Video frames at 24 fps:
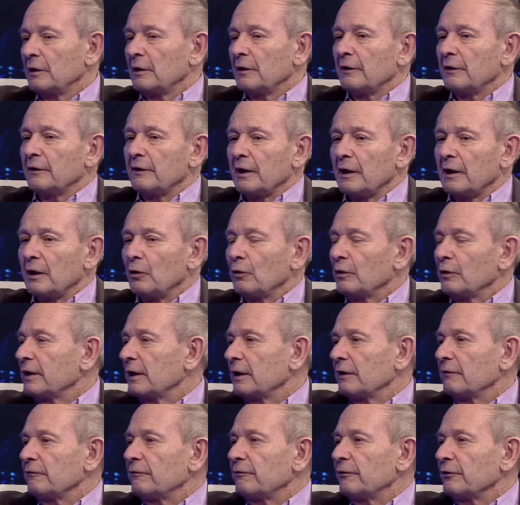They're
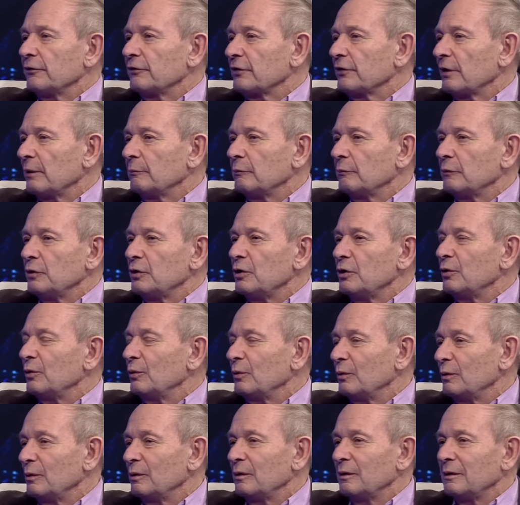looking for some
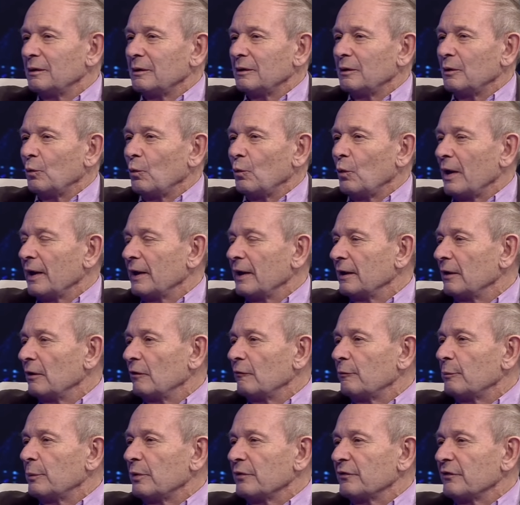new way of
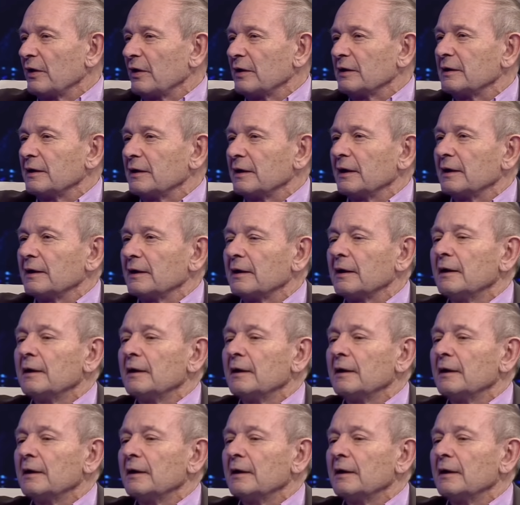presenting it